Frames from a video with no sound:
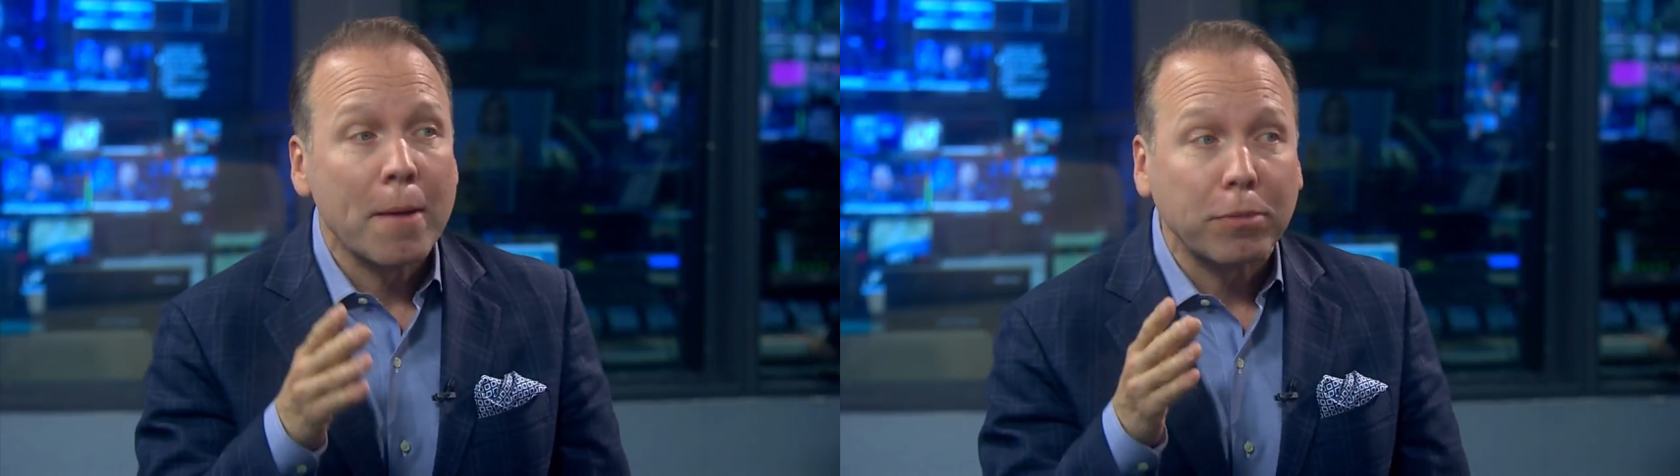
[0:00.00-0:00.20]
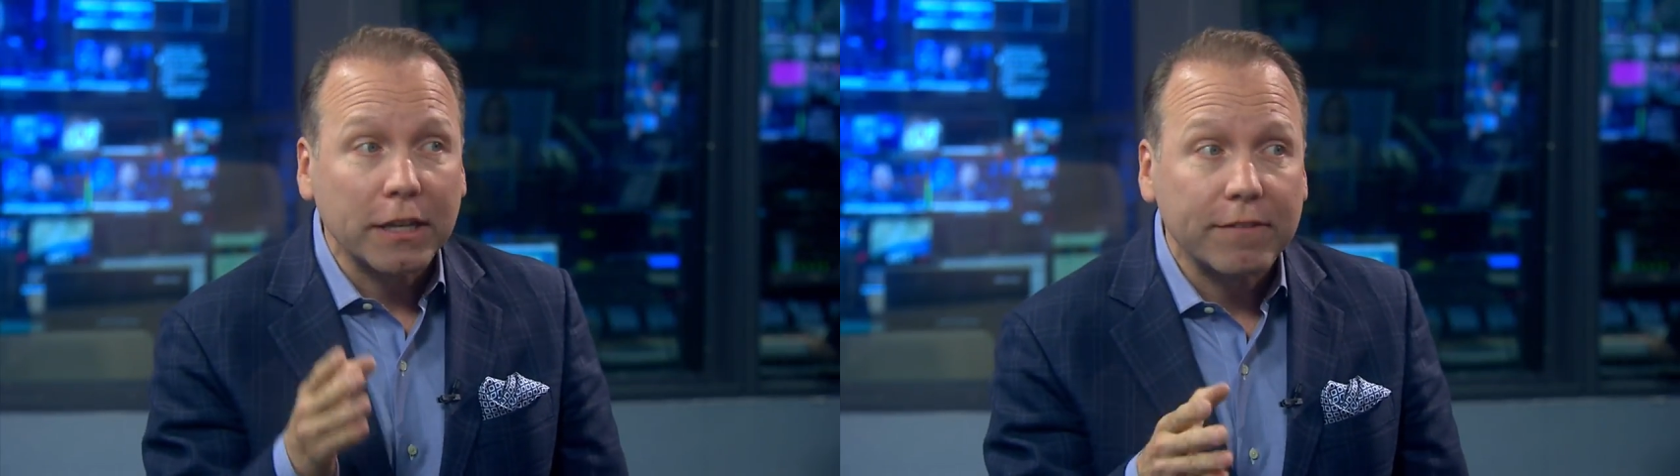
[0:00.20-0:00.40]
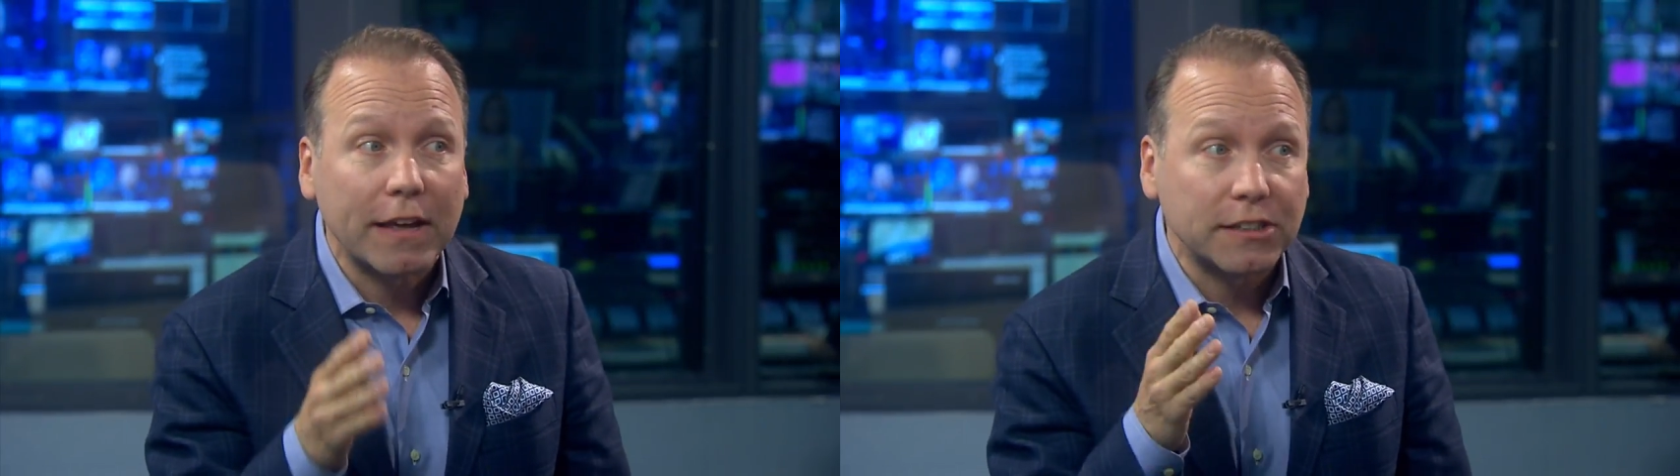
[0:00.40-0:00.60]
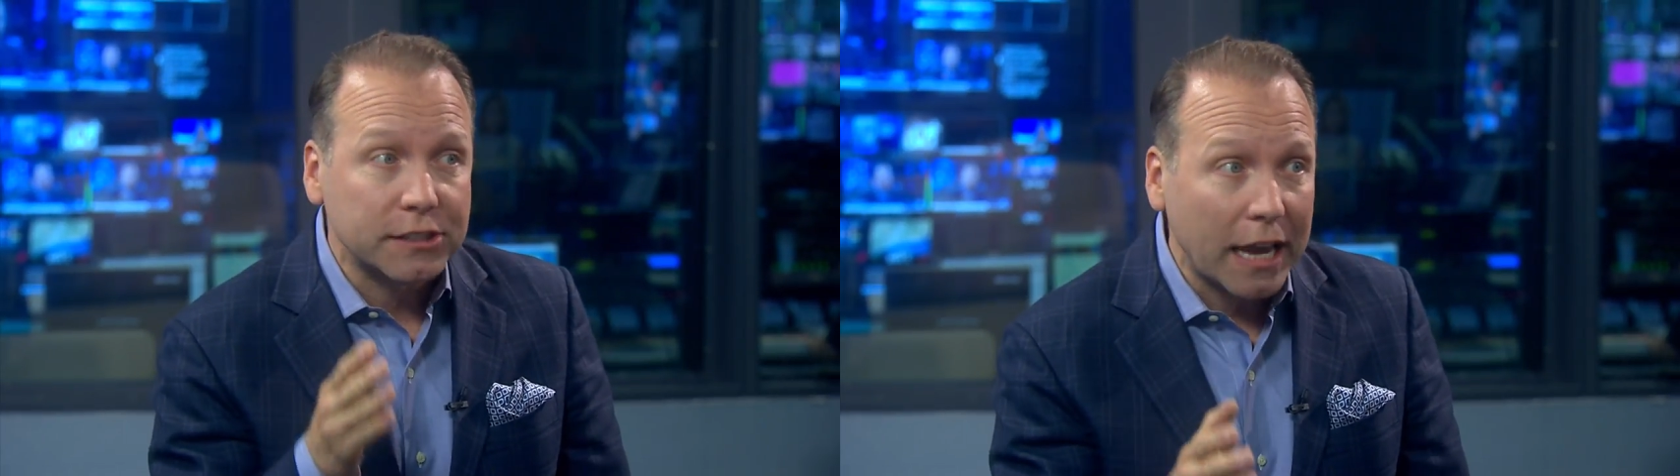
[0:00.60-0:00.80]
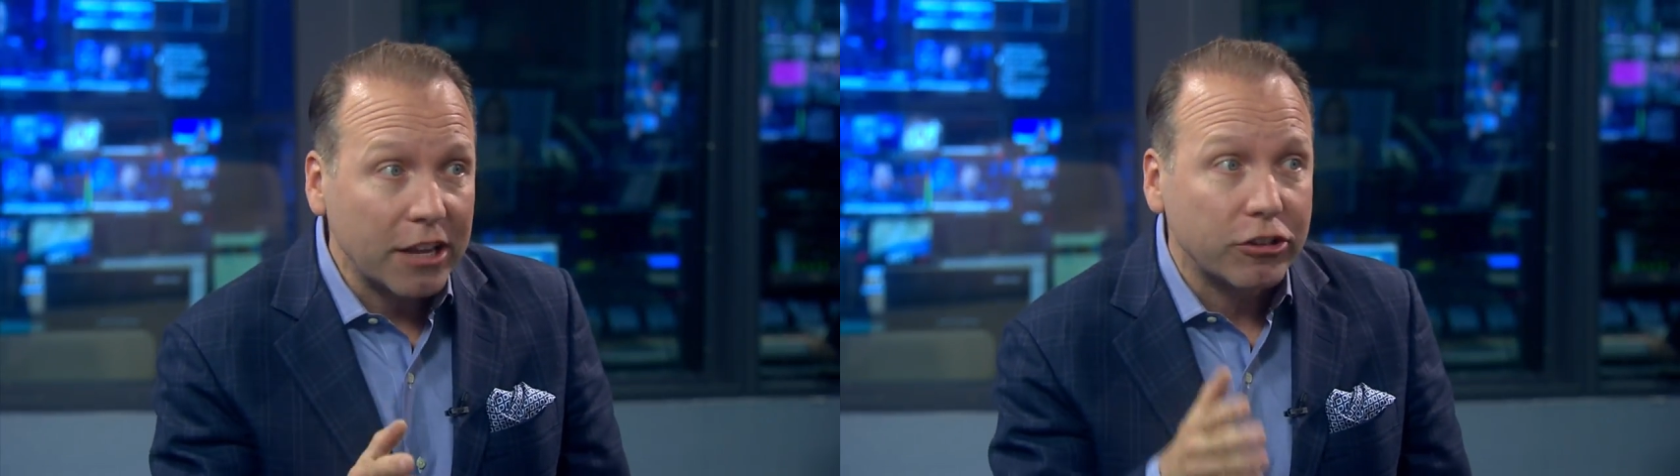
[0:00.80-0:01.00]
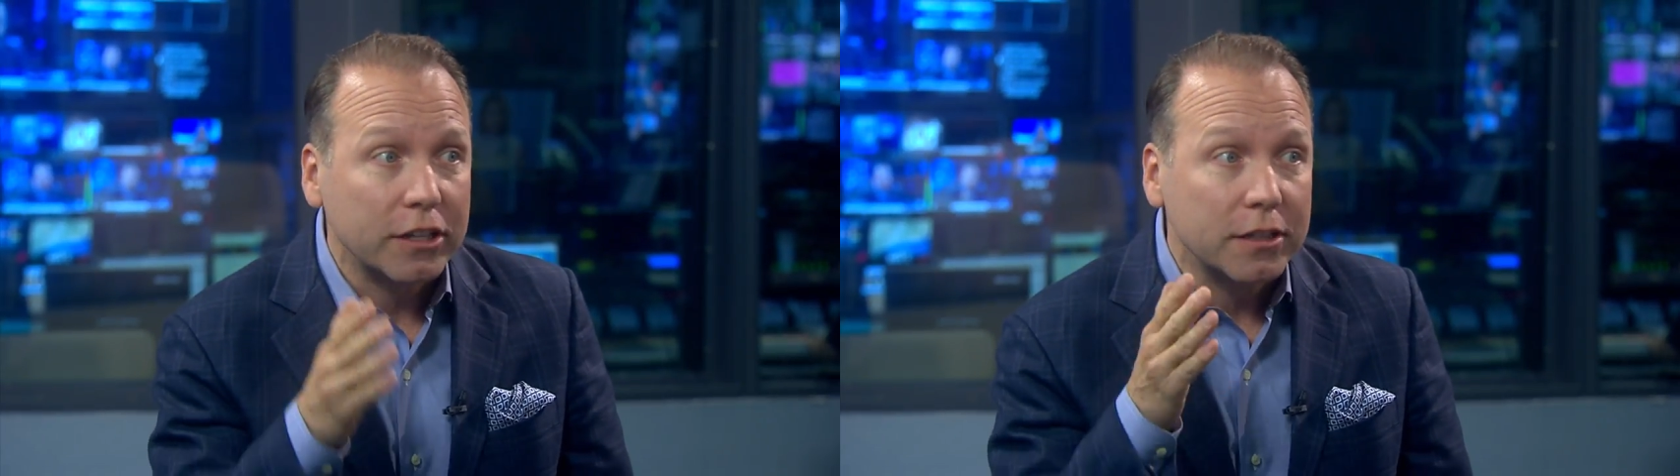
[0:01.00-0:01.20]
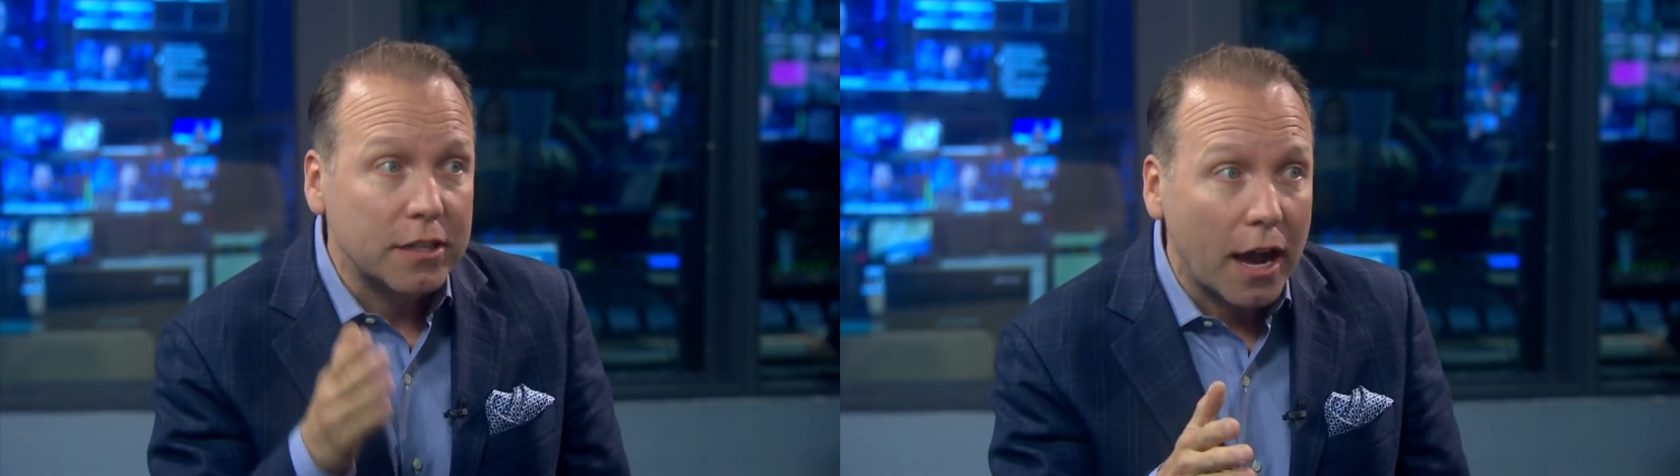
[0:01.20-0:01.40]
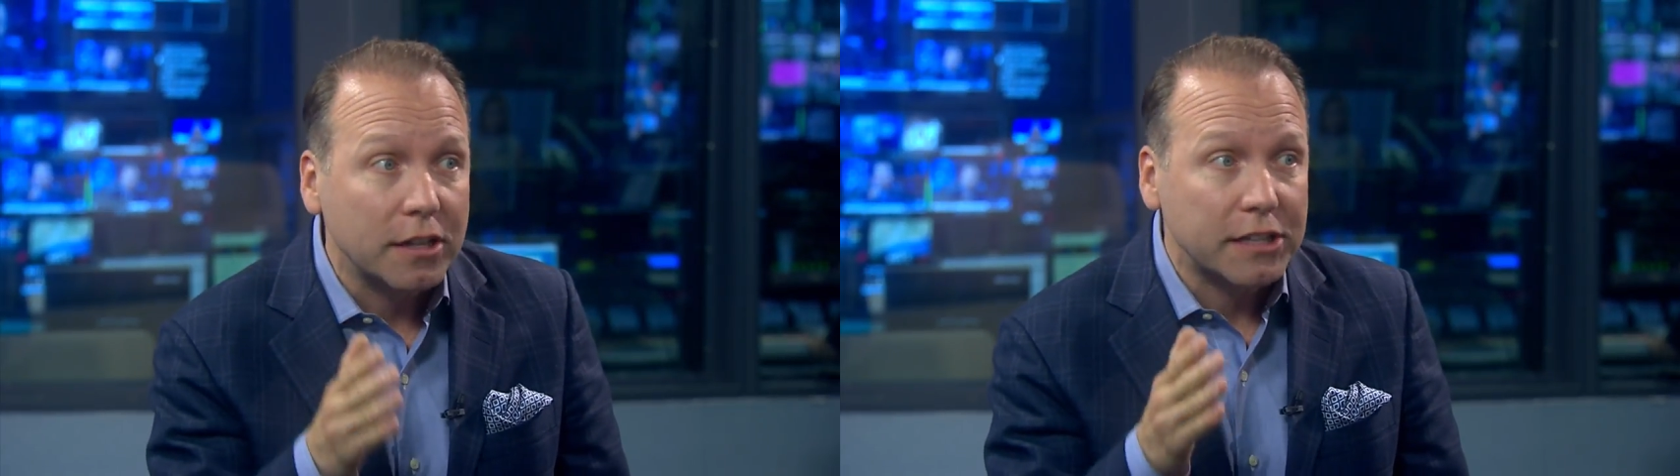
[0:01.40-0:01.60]
believe that staging
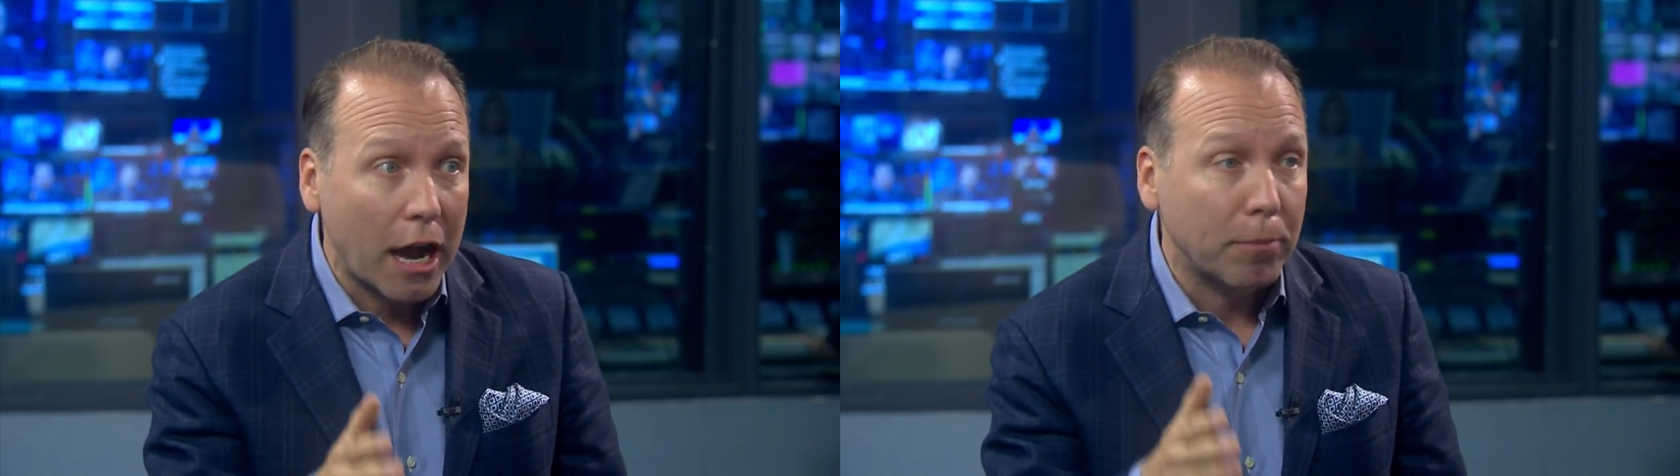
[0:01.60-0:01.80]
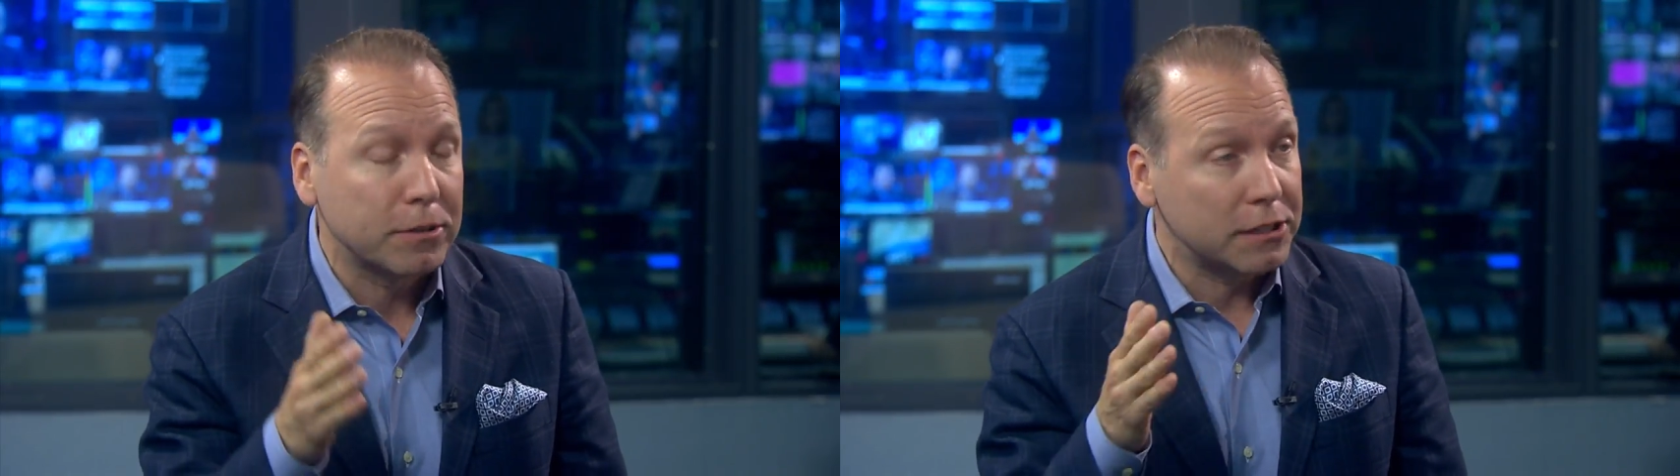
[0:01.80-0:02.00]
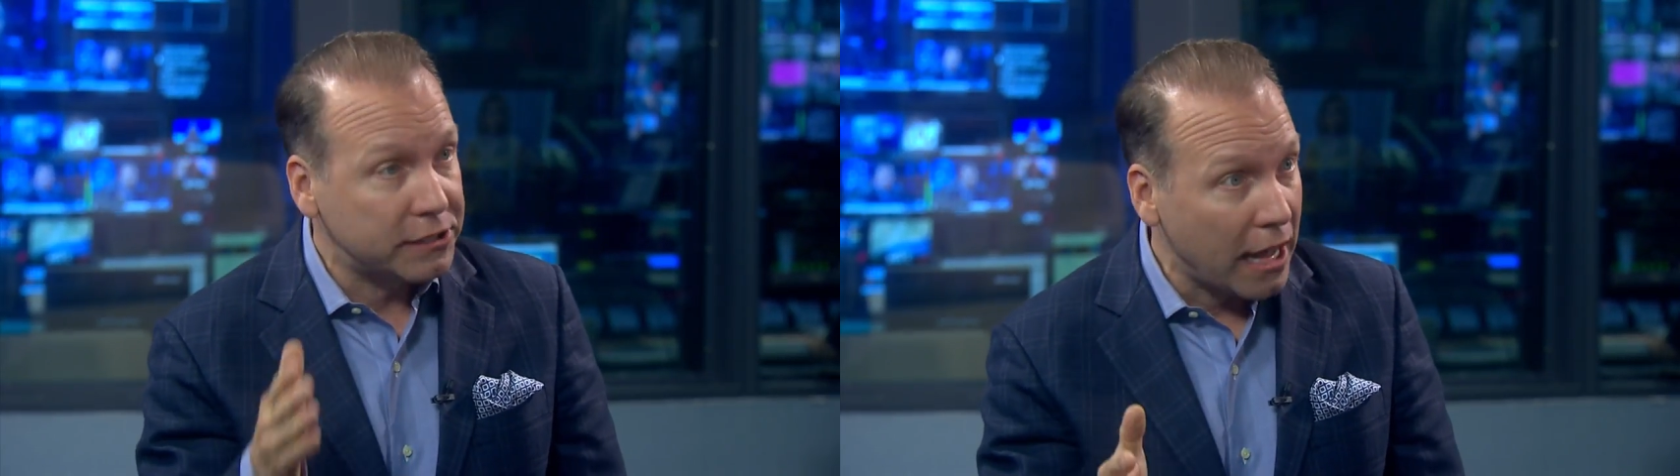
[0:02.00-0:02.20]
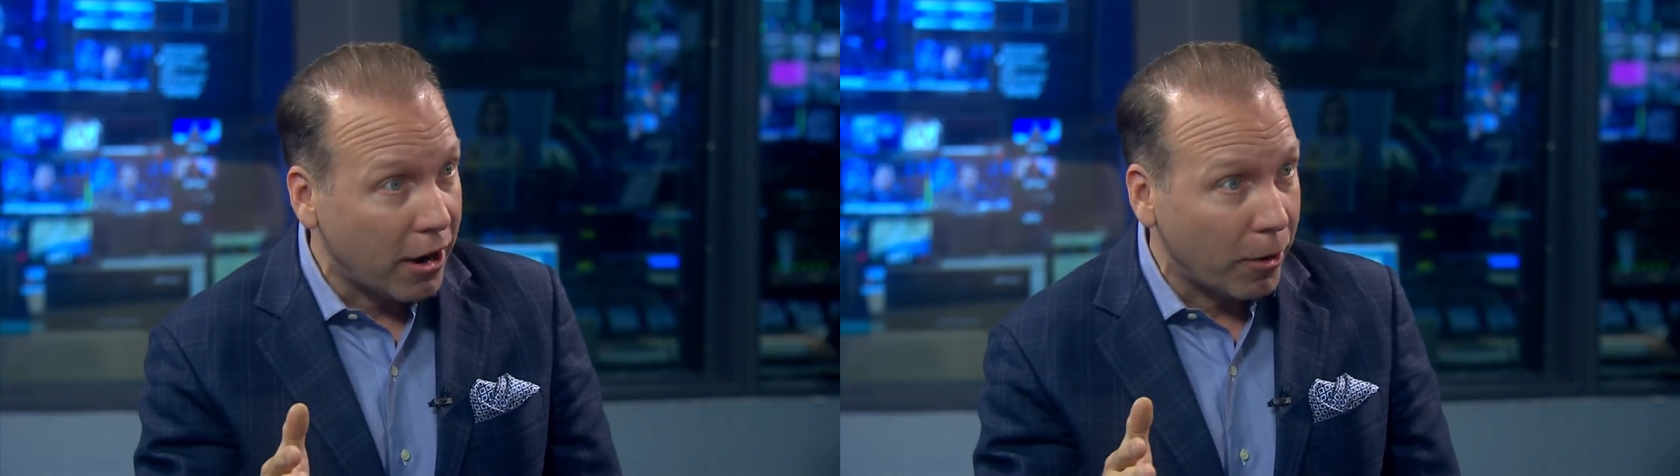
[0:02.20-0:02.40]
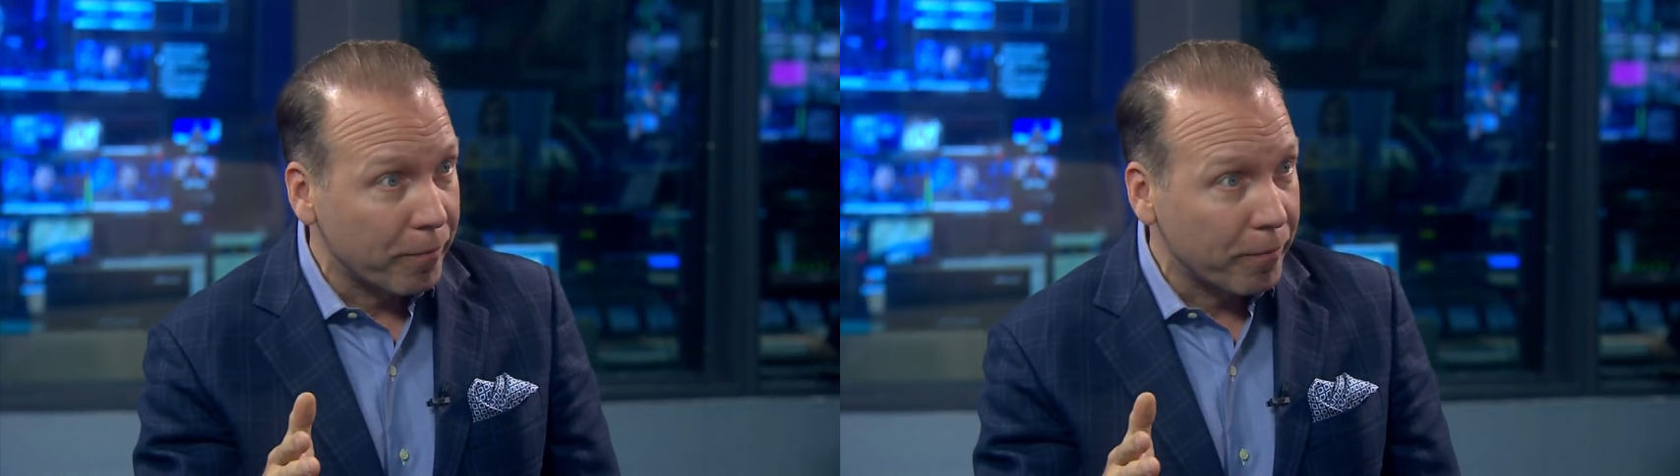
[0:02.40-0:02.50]
does help to sell.